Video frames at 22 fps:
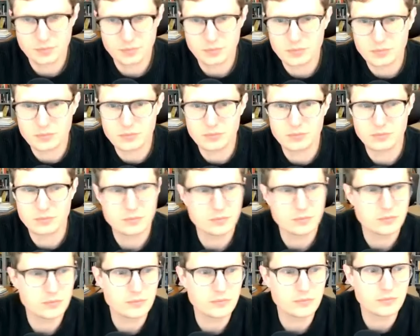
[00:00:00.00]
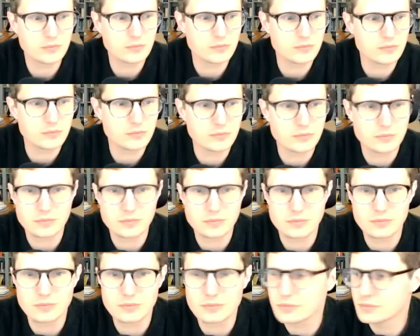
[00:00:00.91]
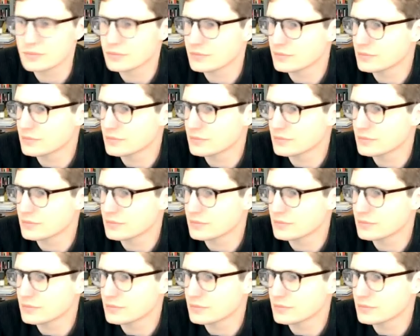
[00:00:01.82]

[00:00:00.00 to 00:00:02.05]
[no speech]